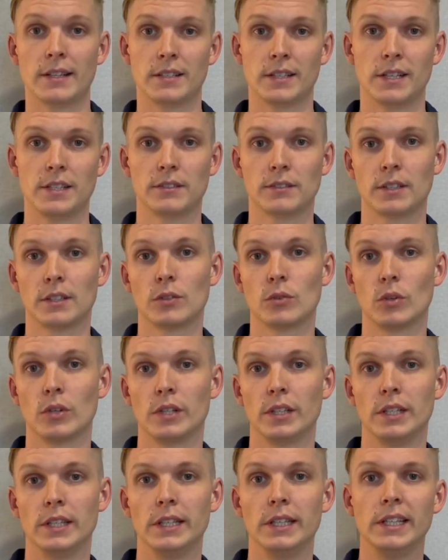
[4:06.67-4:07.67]
tested
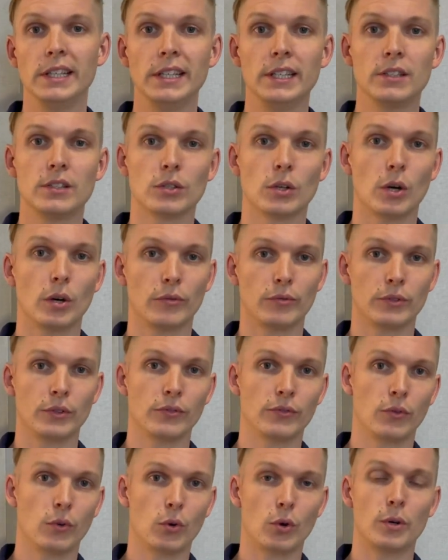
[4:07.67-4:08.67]
each of the
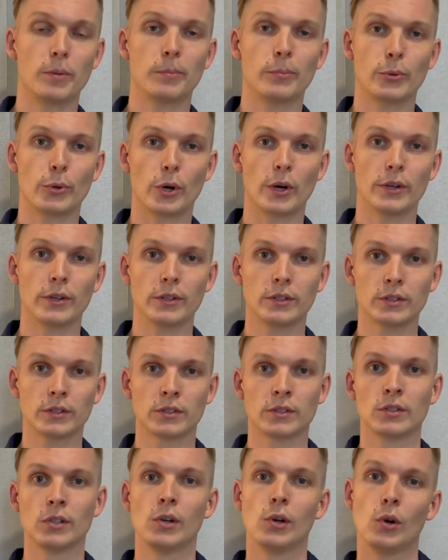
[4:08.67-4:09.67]
4
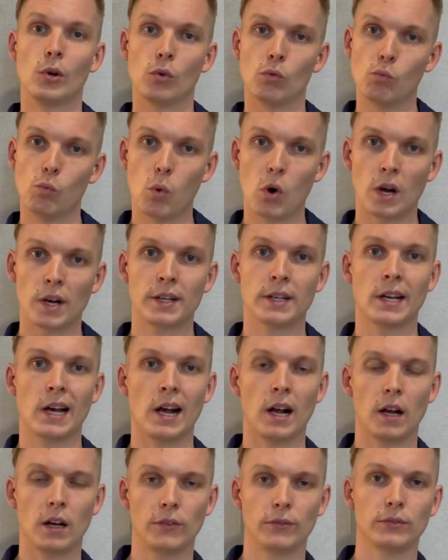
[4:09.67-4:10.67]
products one
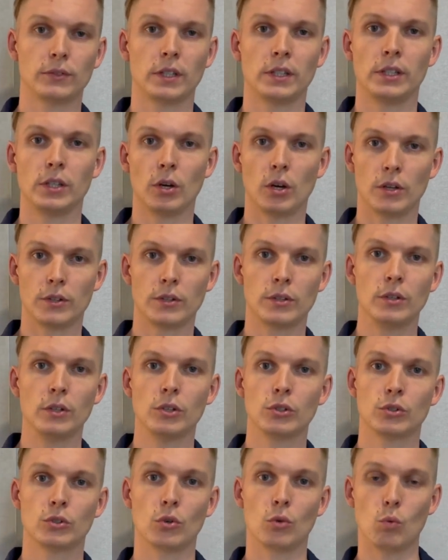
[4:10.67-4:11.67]
after the other.
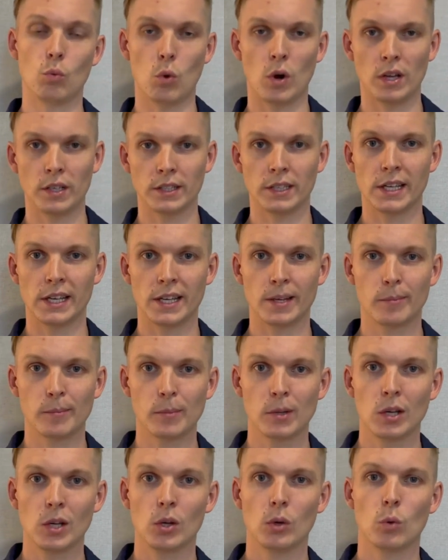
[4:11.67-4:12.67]
So one game
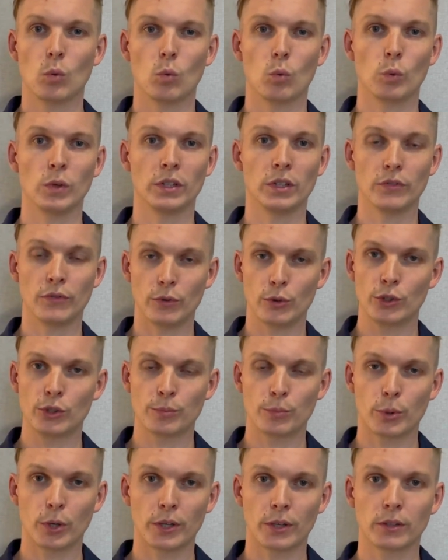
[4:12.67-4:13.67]
with the
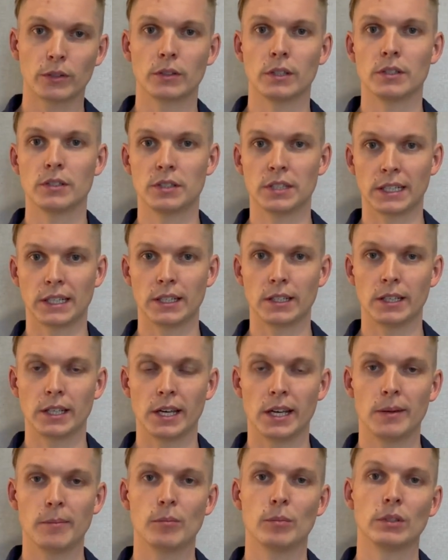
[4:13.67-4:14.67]
first product, the second
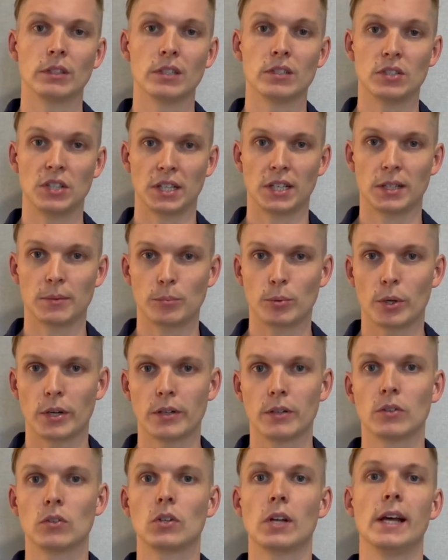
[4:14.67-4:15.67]
game with the second
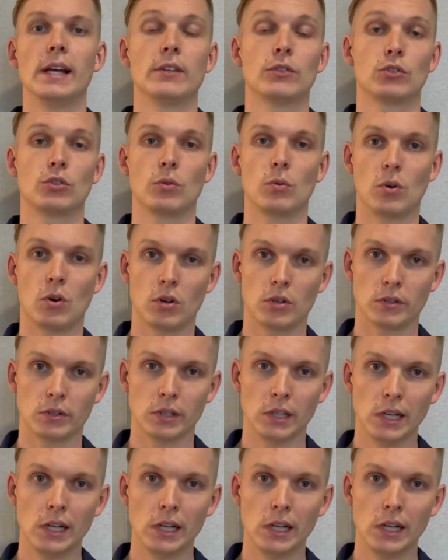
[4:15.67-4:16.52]
product, and so on,